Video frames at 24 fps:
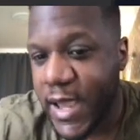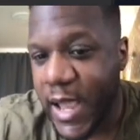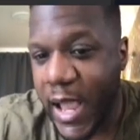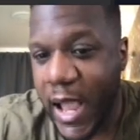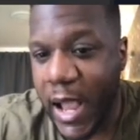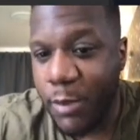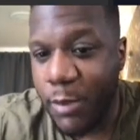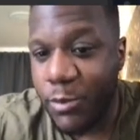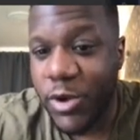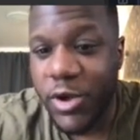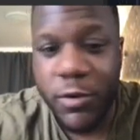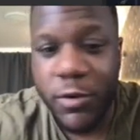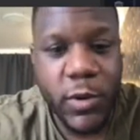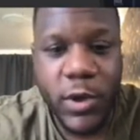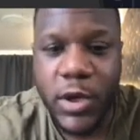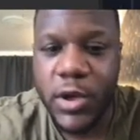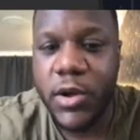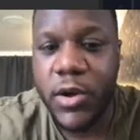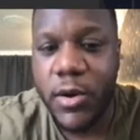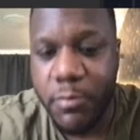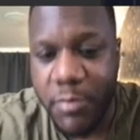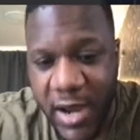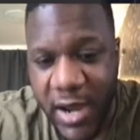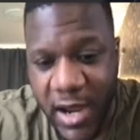And we're doing a
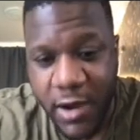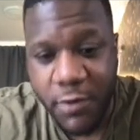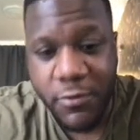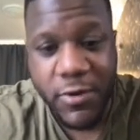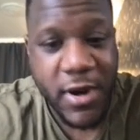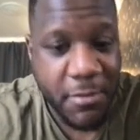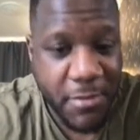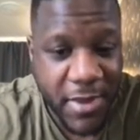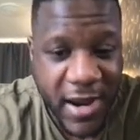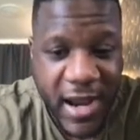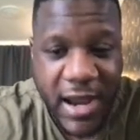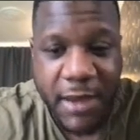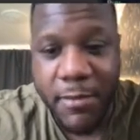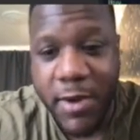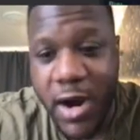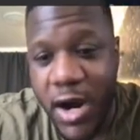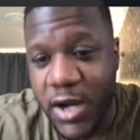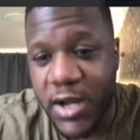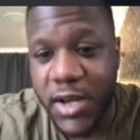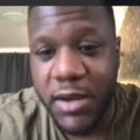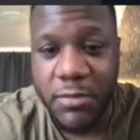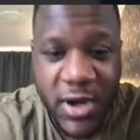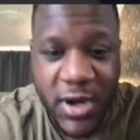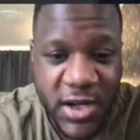lot better in the bear
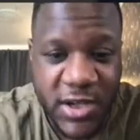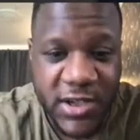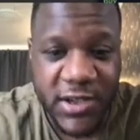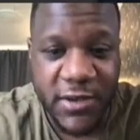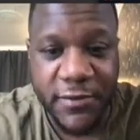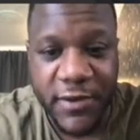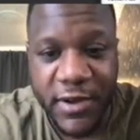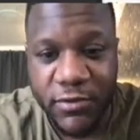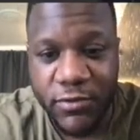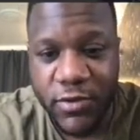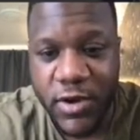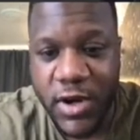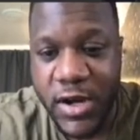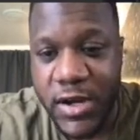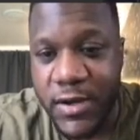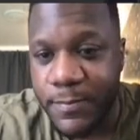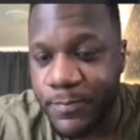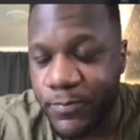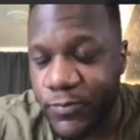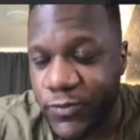market because of it, right?